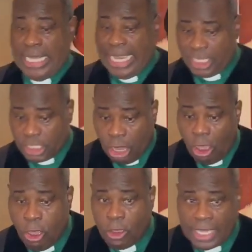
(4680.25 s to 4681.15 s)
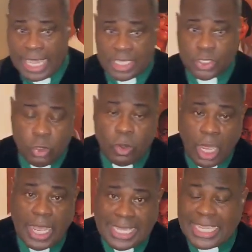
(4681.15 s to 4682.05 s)
and as long as you
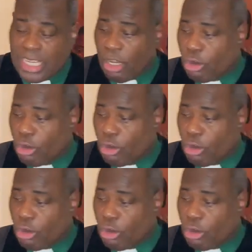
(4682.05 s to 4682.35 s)
are in